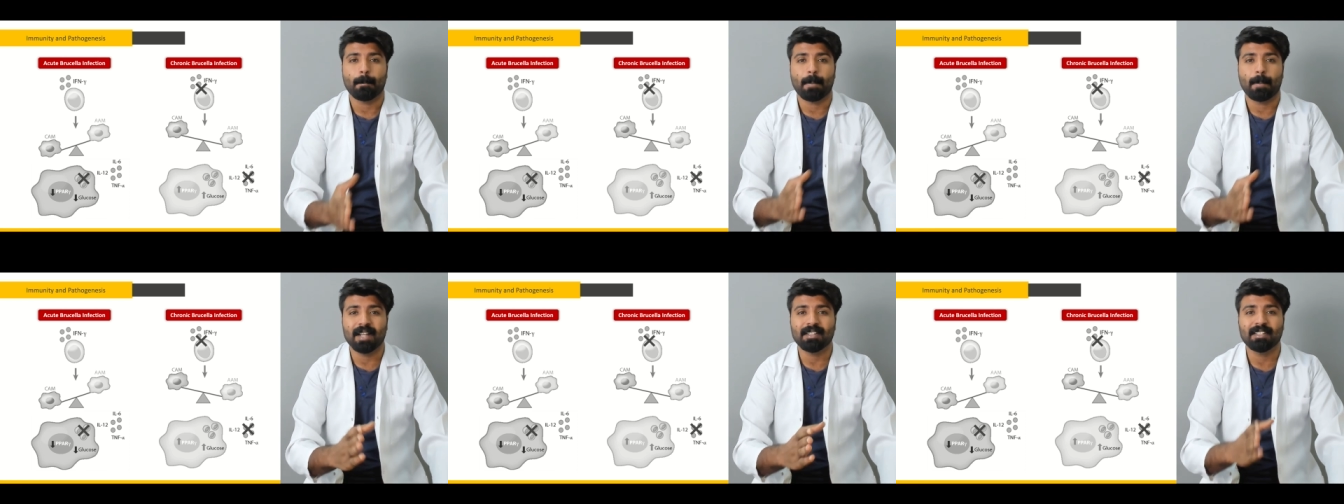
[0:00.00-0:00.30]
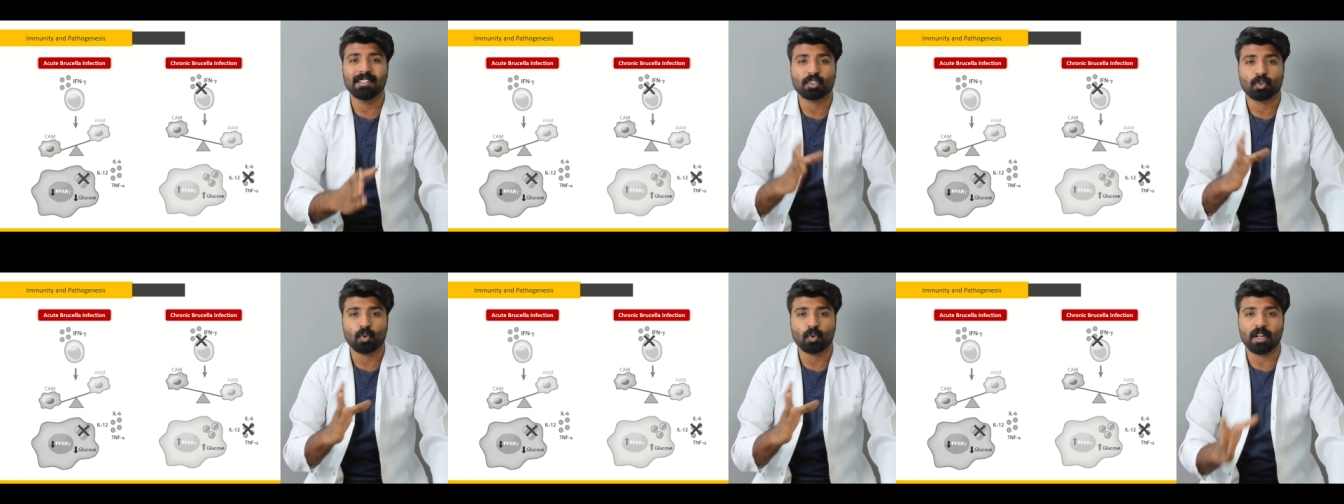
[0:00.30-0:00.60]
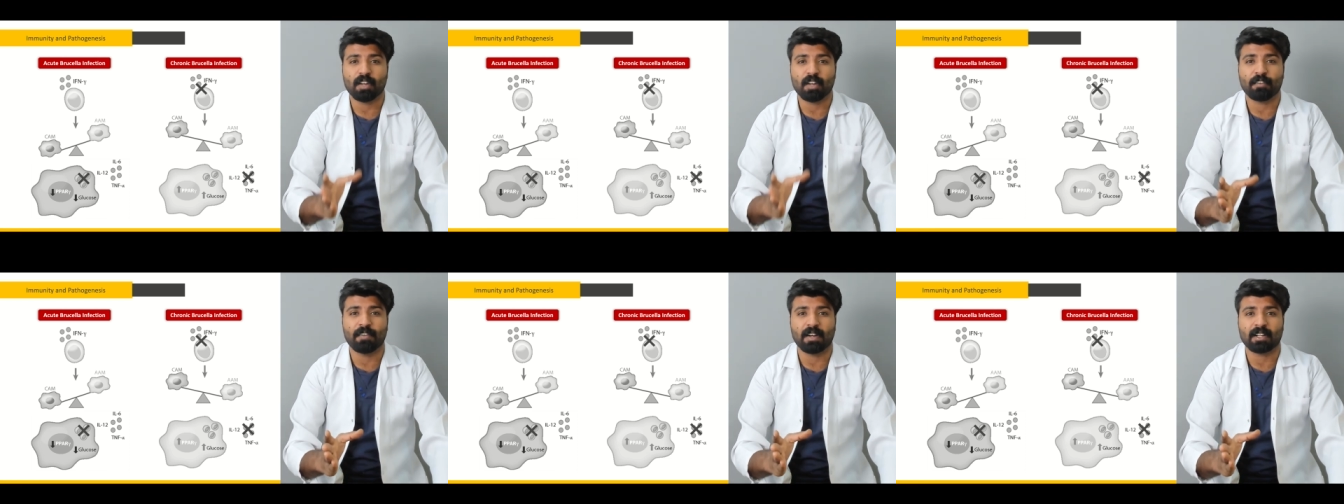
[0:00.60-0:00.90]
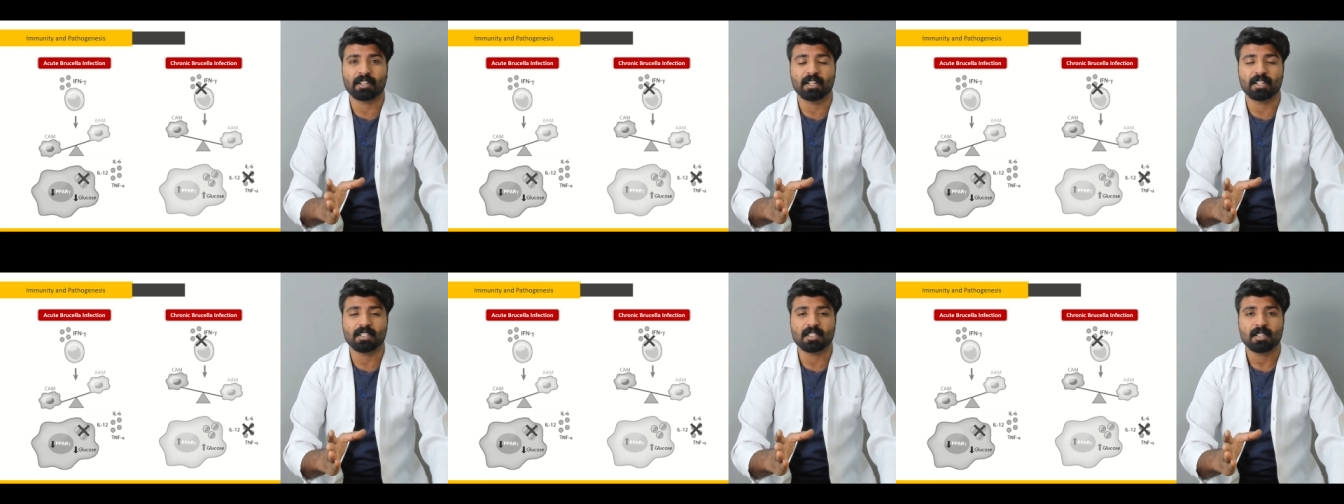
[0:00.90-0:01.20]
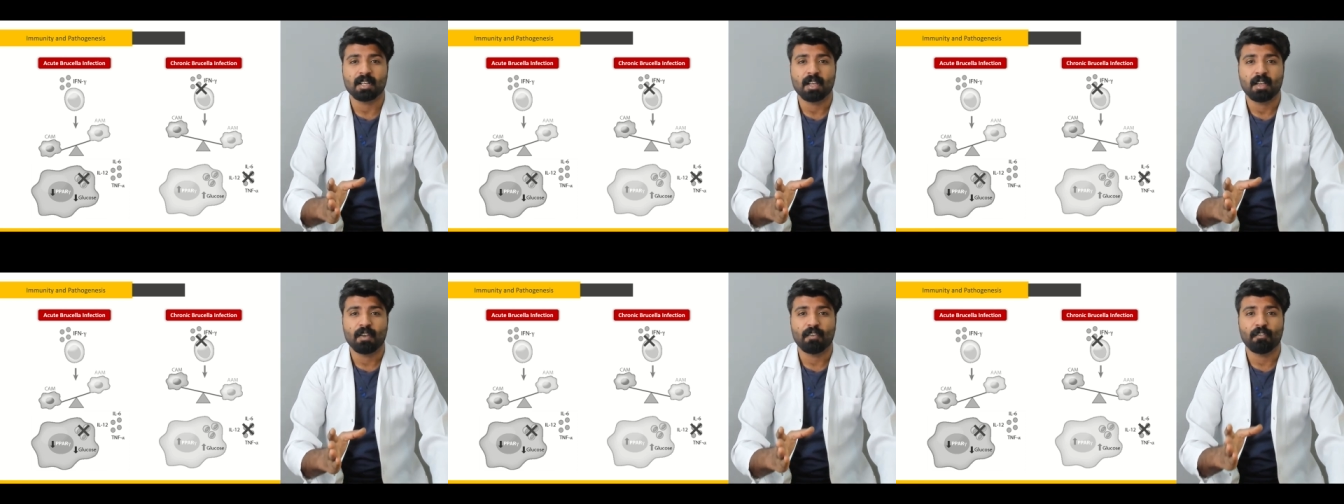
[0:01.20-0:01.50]
by these chronic
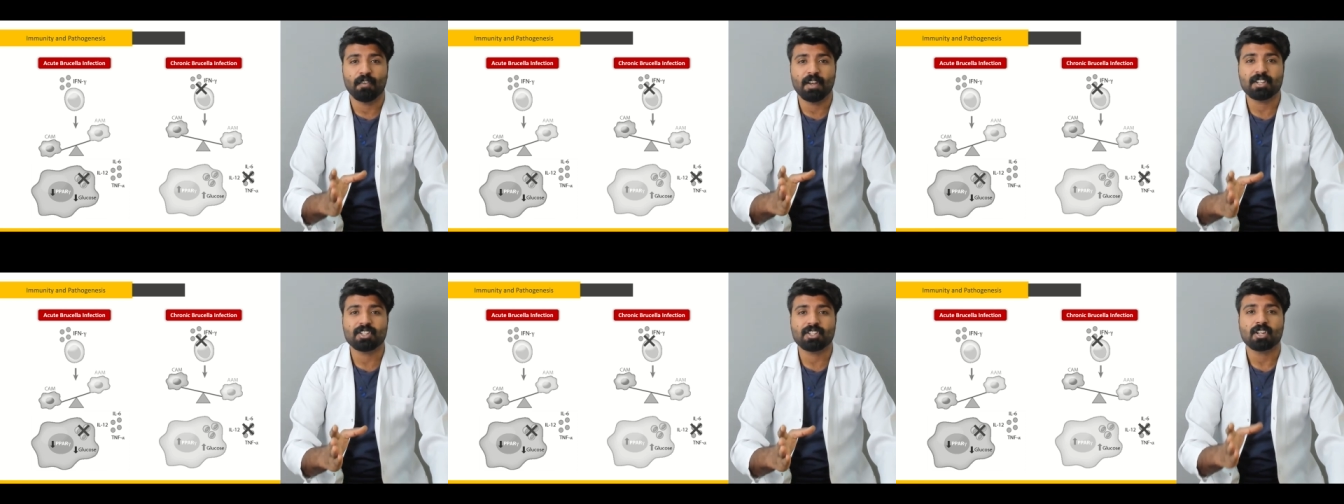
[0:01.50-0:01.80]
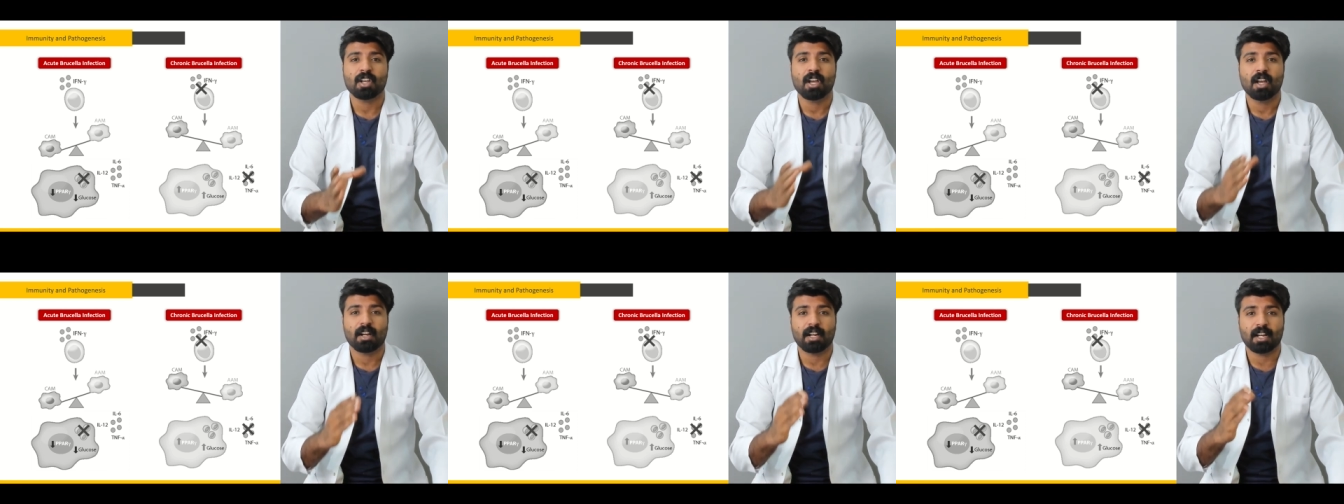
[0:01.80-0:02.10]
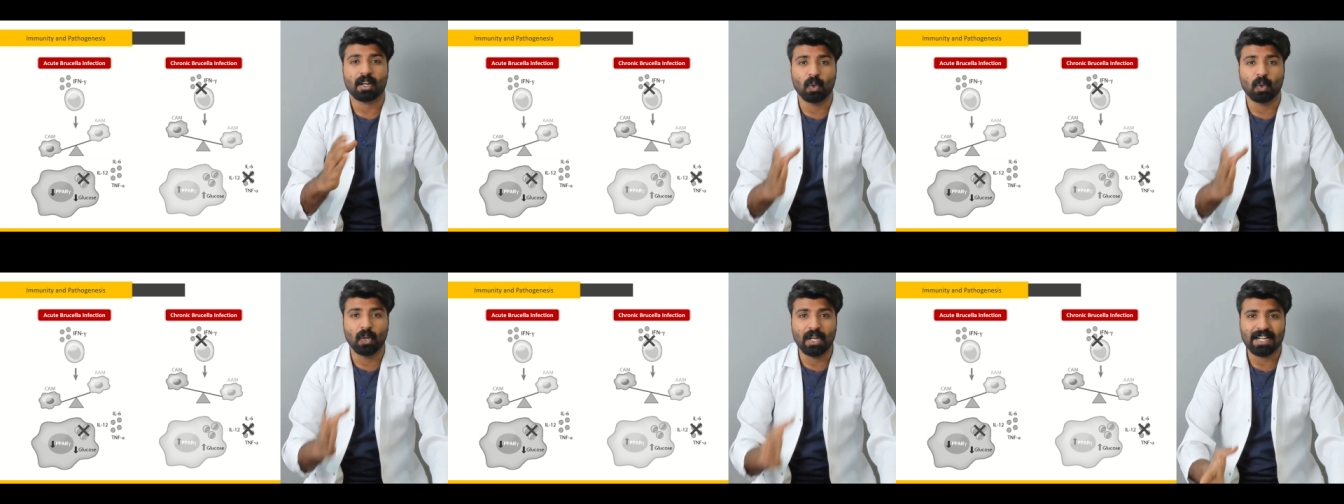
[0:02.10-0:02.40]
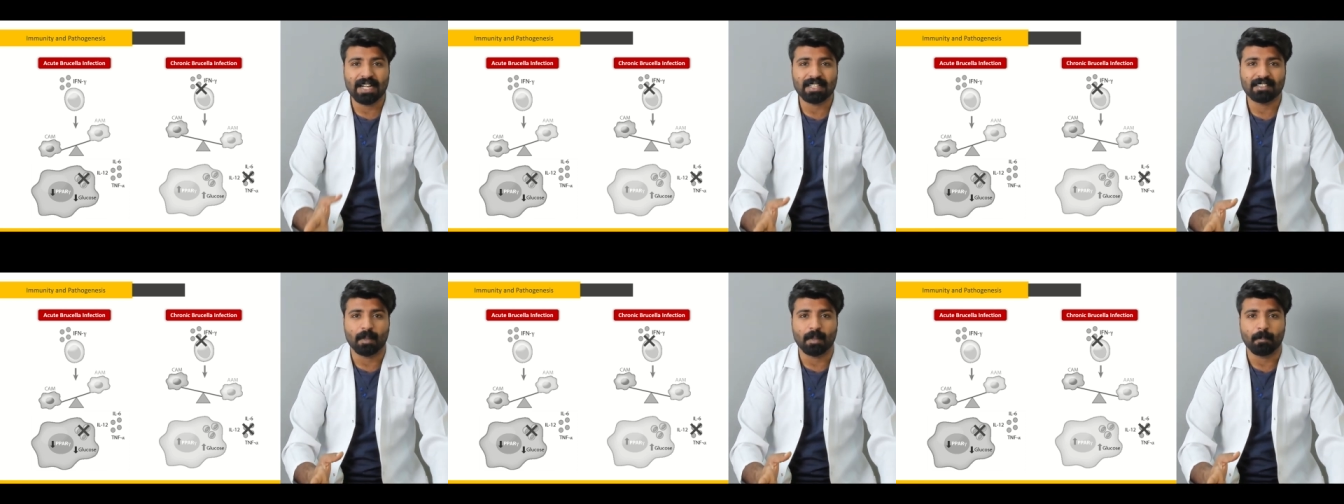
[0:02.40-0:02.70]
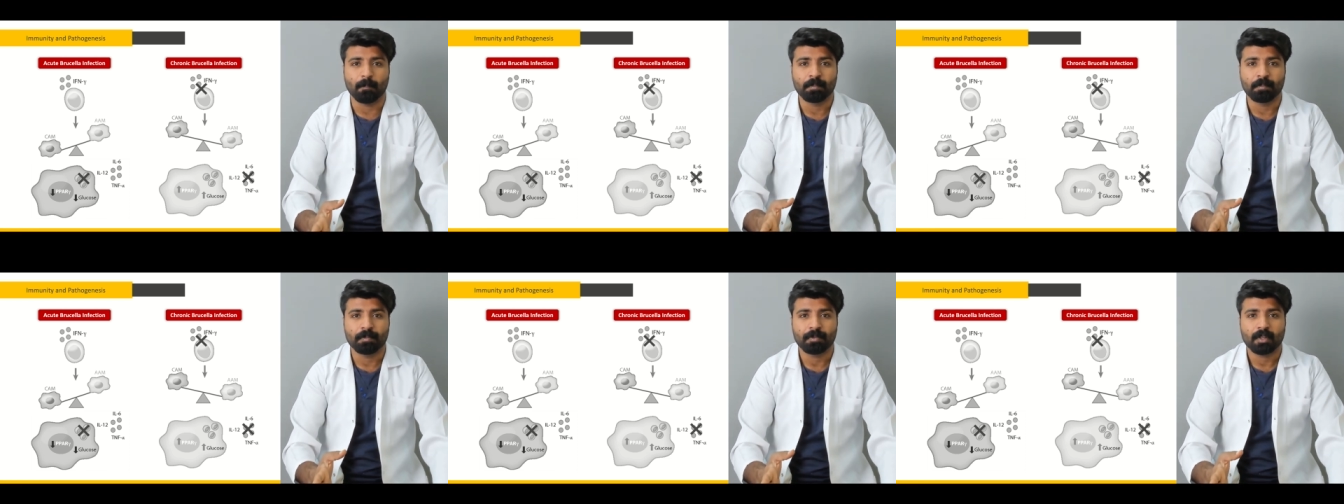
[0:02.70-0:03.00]
factors which regulate
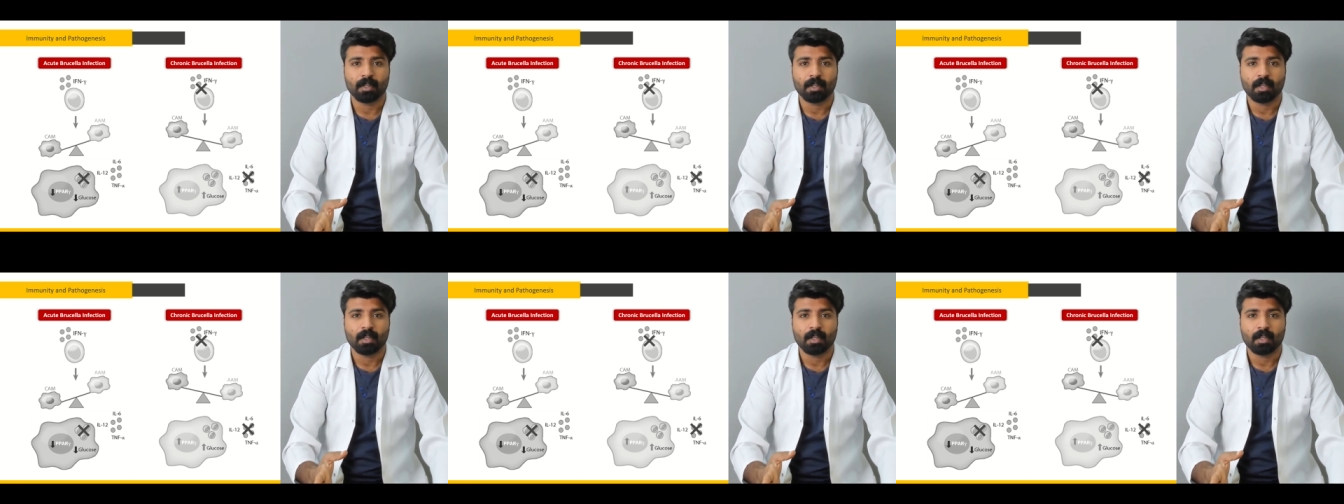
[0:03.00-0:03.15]
them.